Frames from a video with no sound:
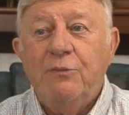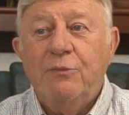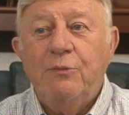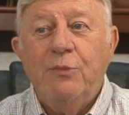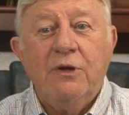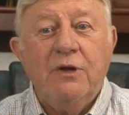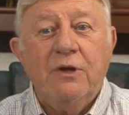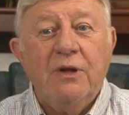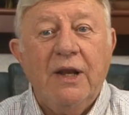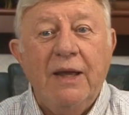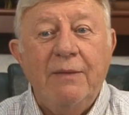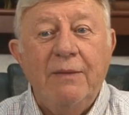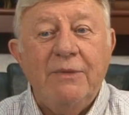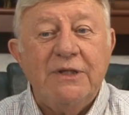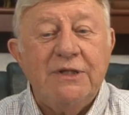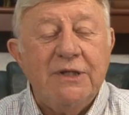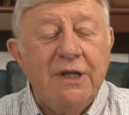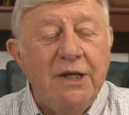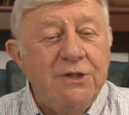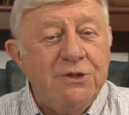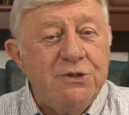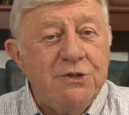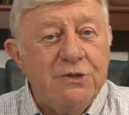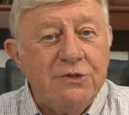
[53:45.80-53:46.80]
the book of
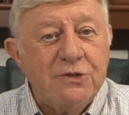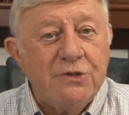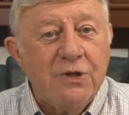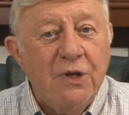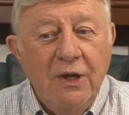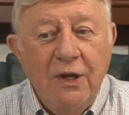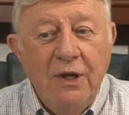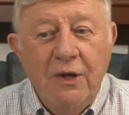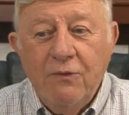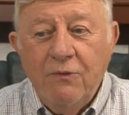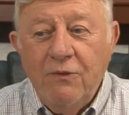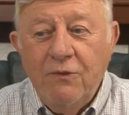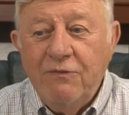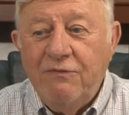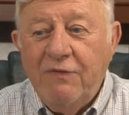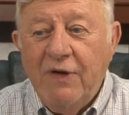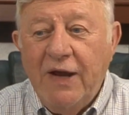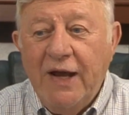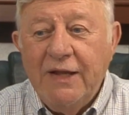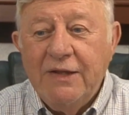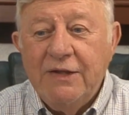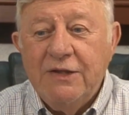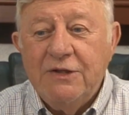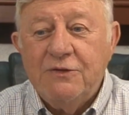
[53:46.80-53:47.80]
Lamentations, we
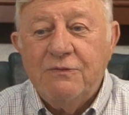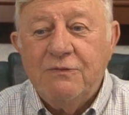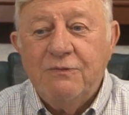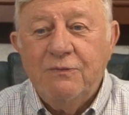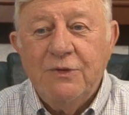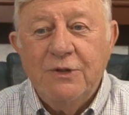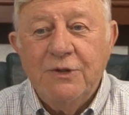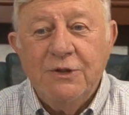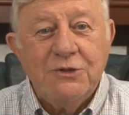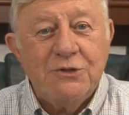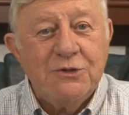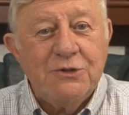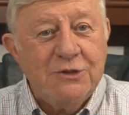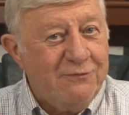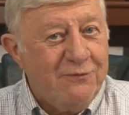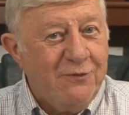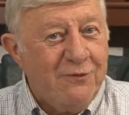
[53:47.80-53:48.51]
find this, this uh,